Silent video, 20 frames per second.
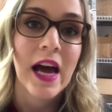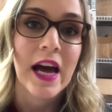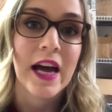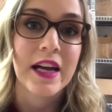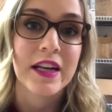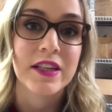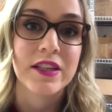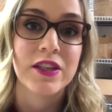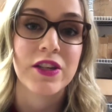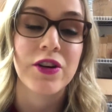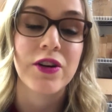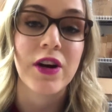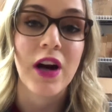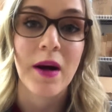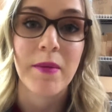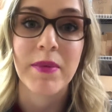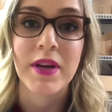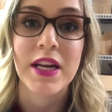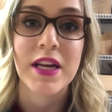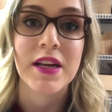and your
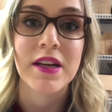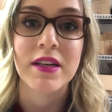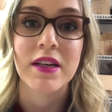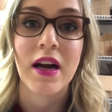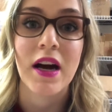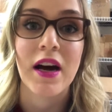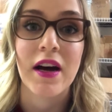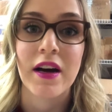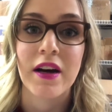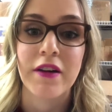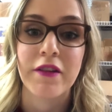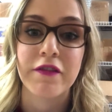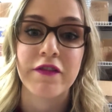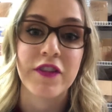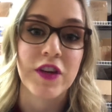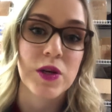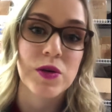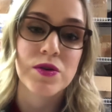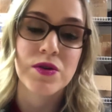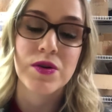company in a
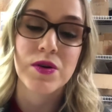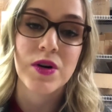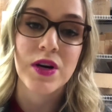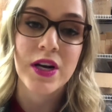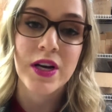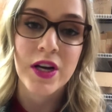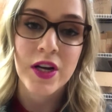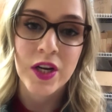few